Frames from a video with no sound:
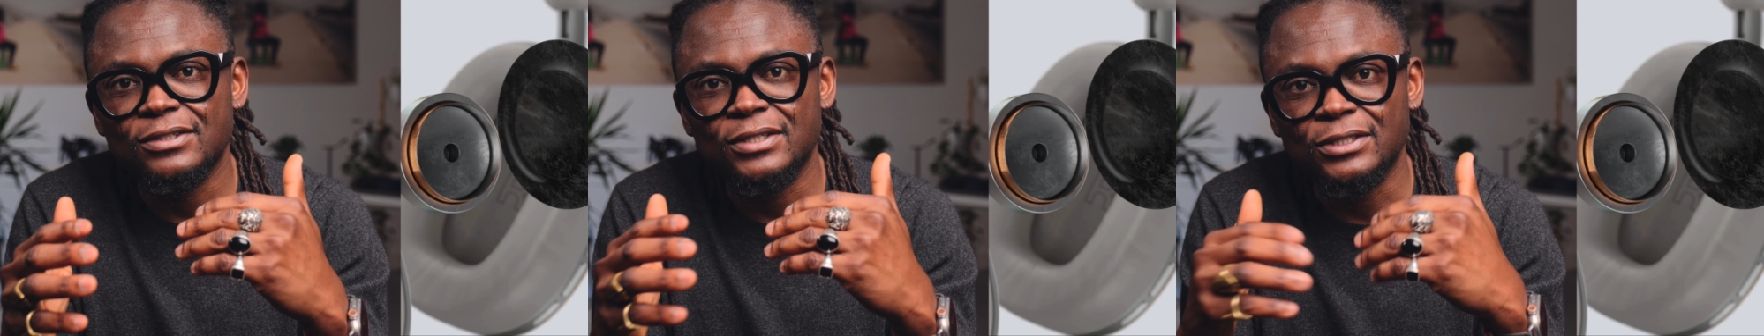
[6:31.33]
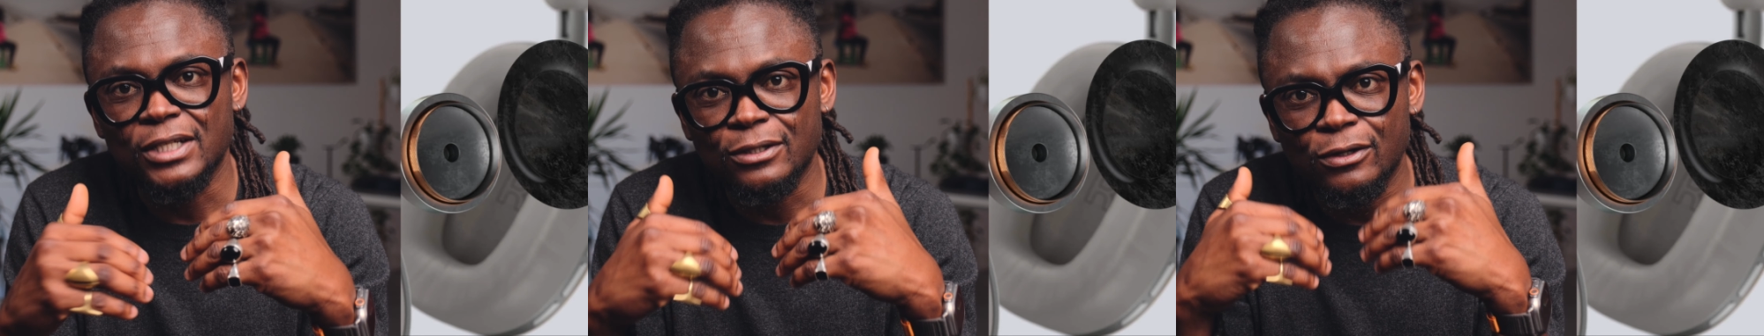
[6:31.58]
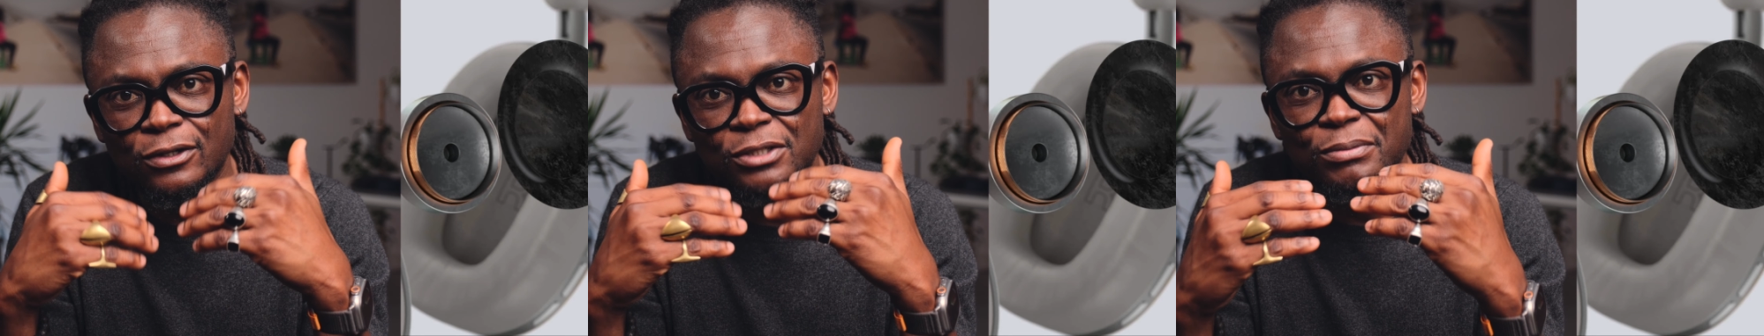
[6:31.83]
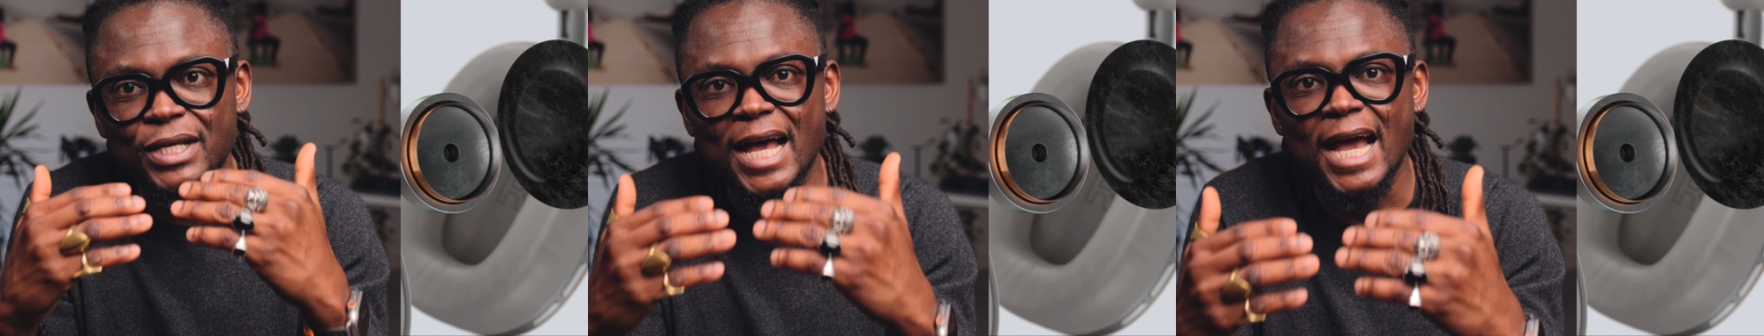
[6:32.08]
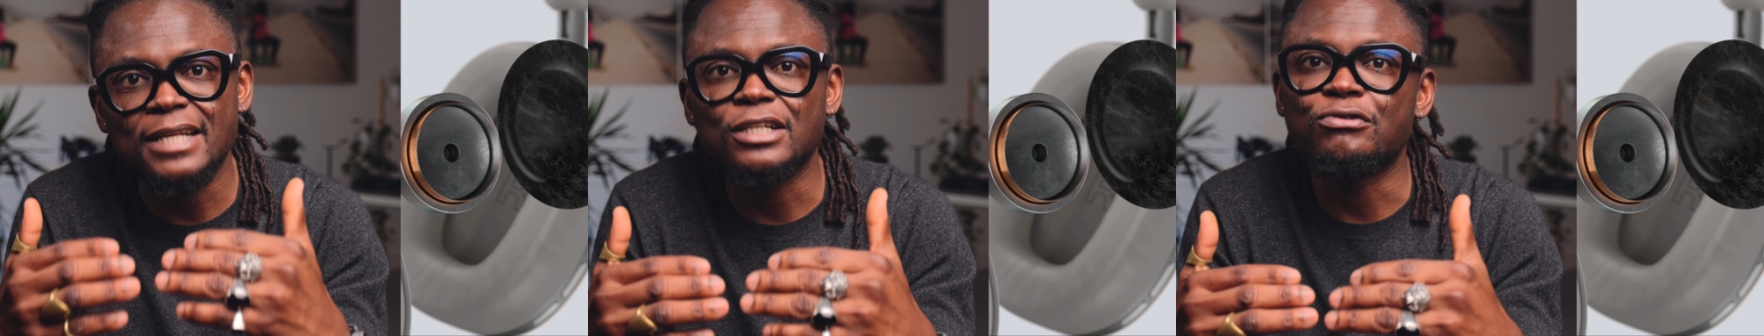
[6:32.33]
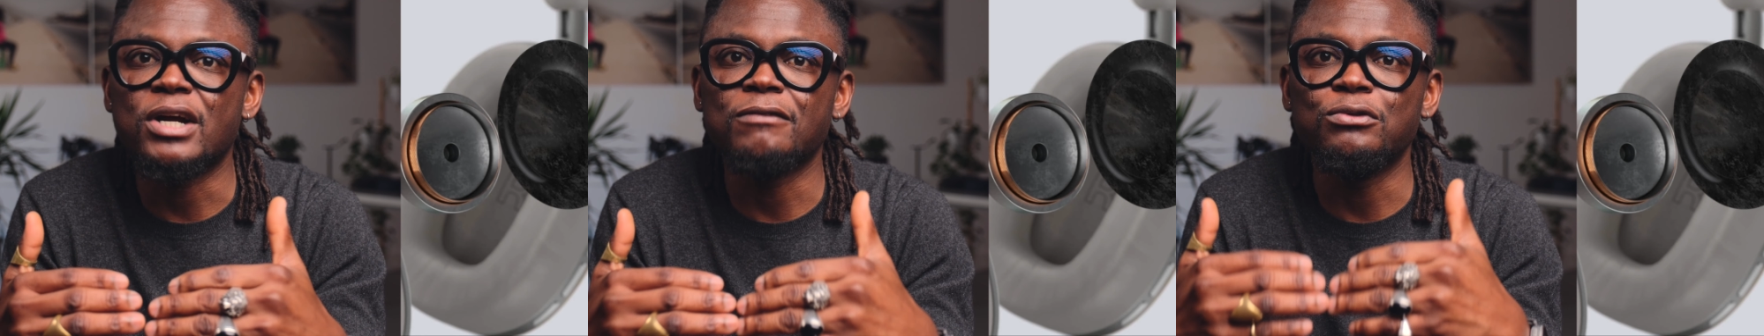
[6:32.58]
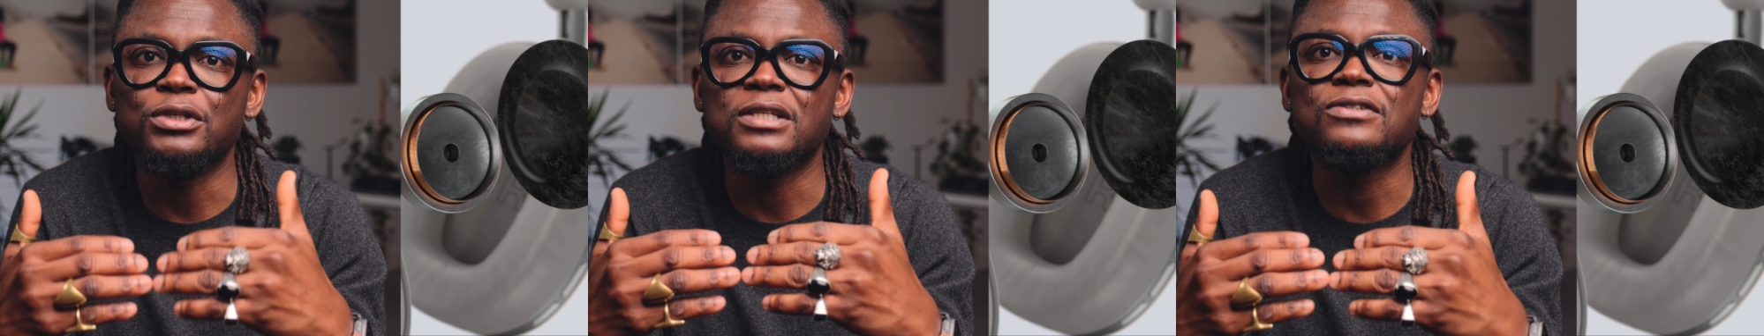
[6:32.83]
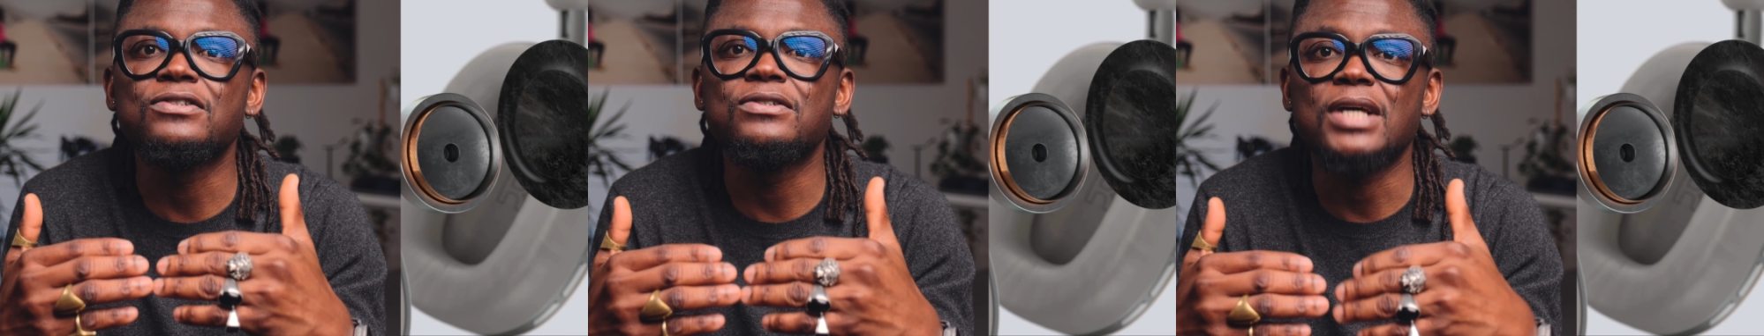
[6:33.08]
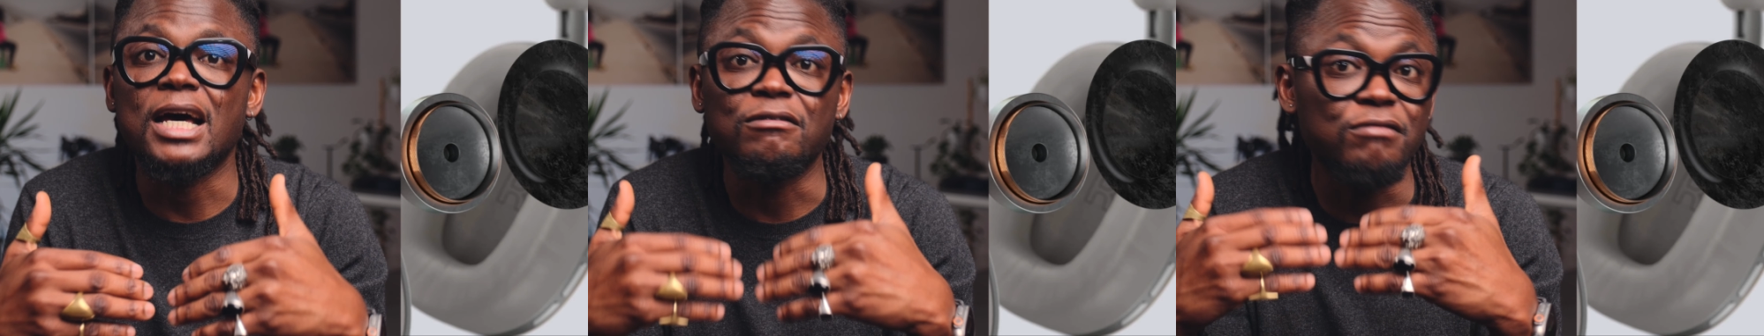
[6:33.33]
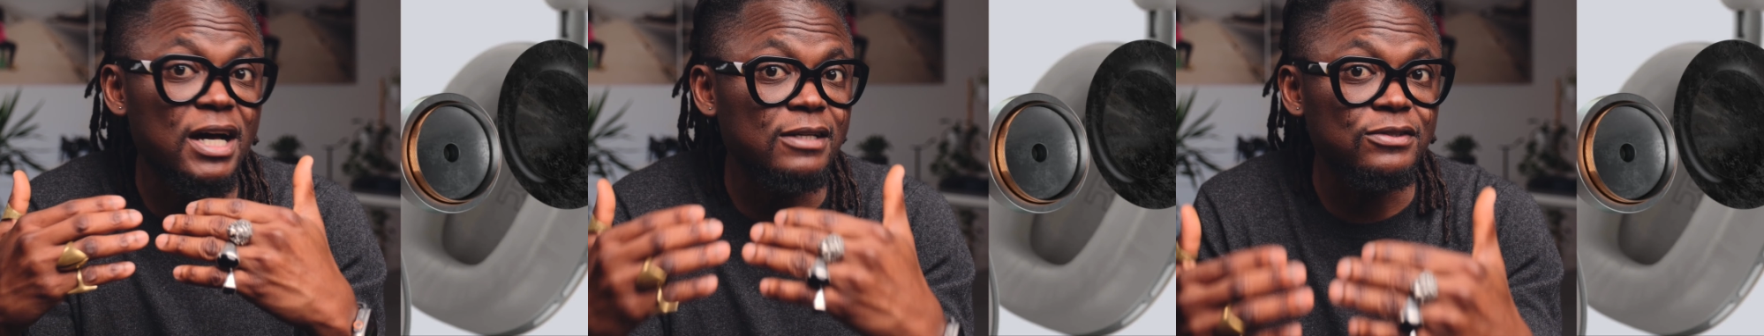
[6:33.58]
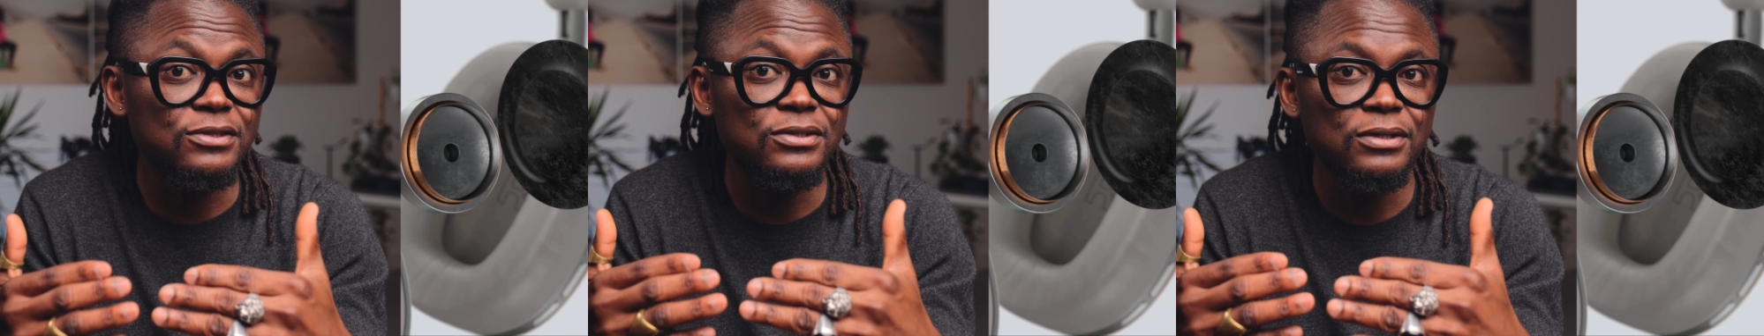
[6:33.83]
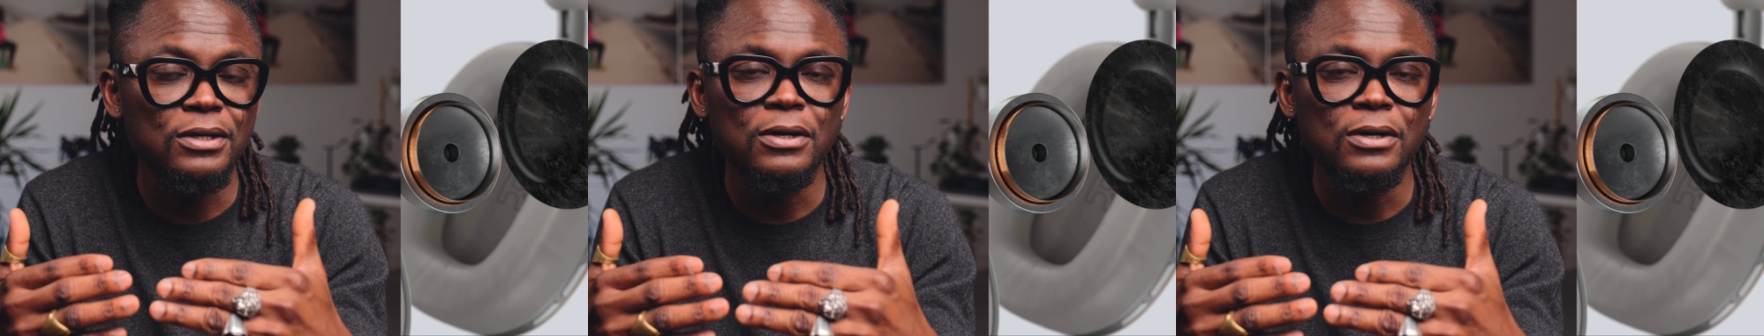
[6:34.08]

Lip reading: the technology behind the drive units advance,